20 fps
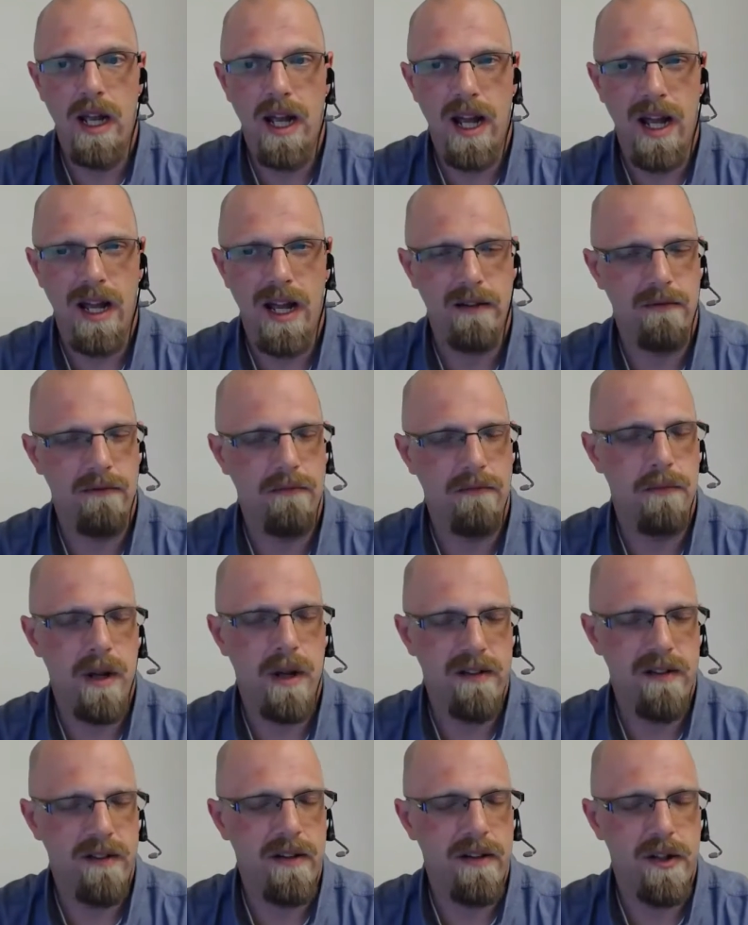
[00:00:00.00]
and
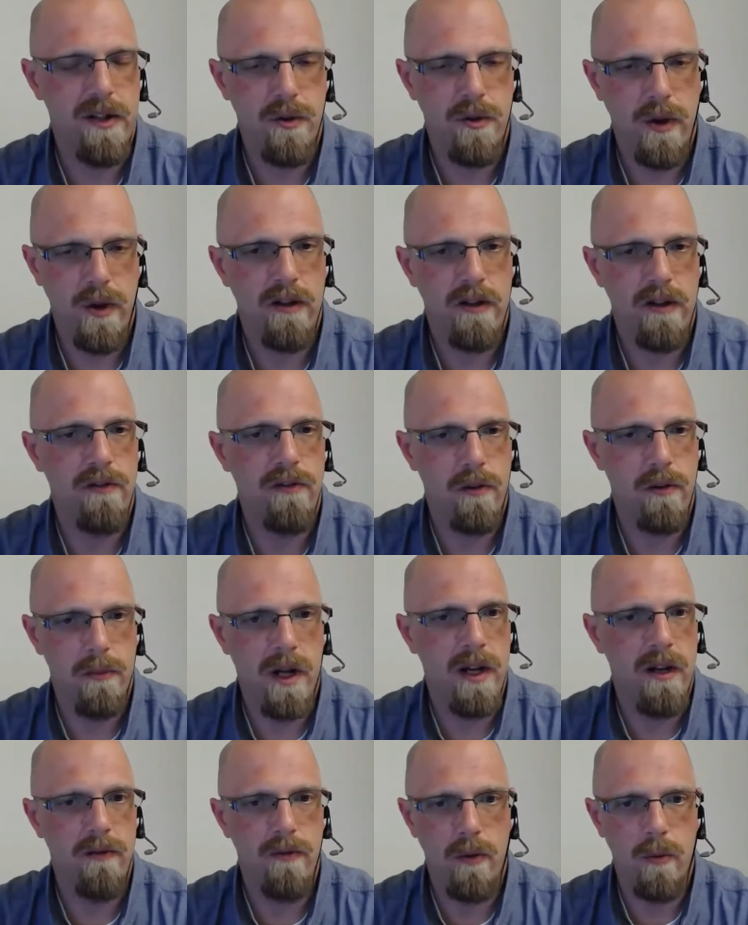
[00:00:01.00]
basically transfer
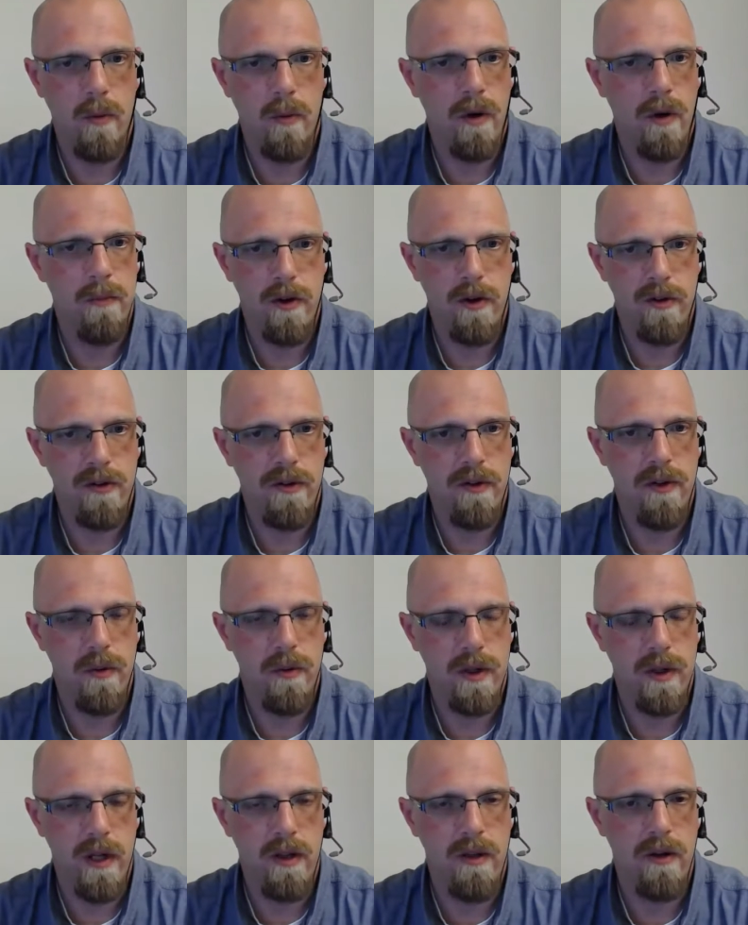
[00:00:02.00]
money from one person to
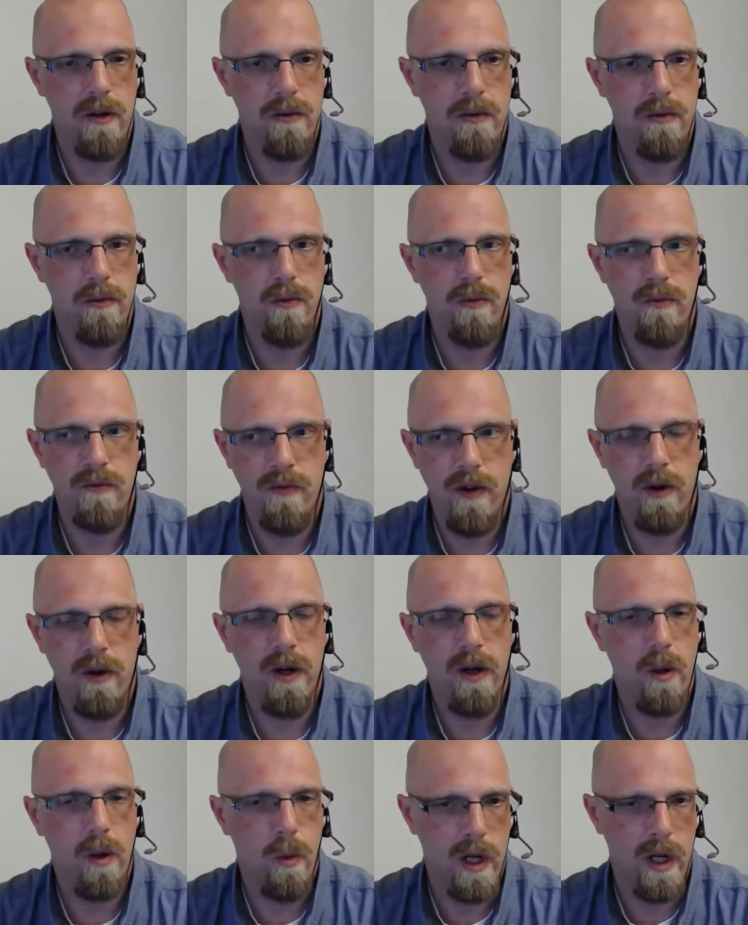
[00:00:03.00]
another
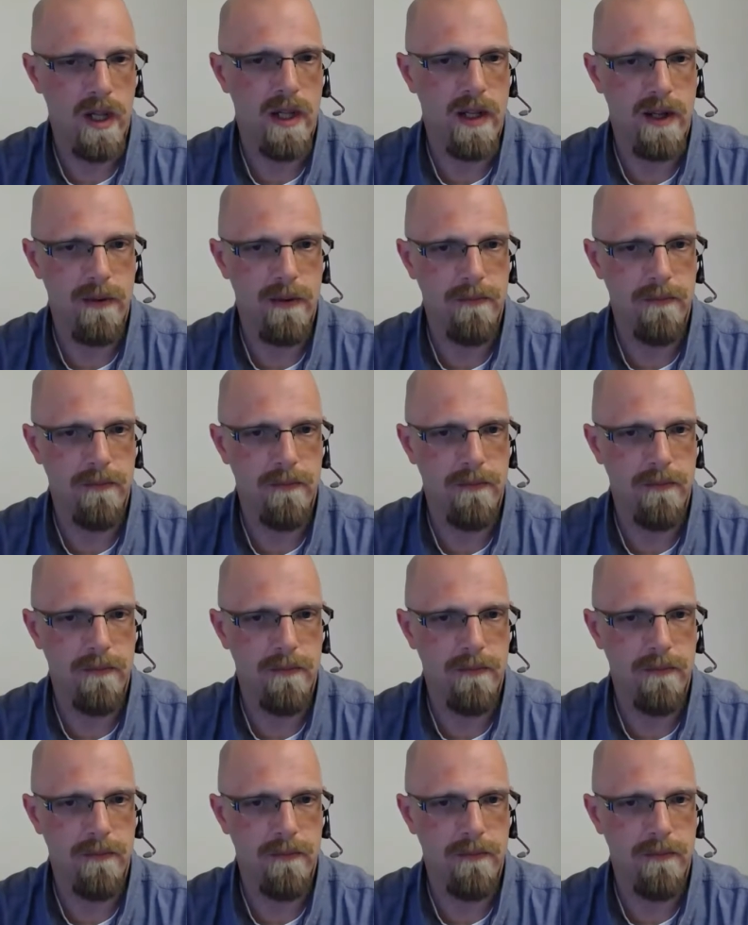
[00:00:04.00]
very quickly.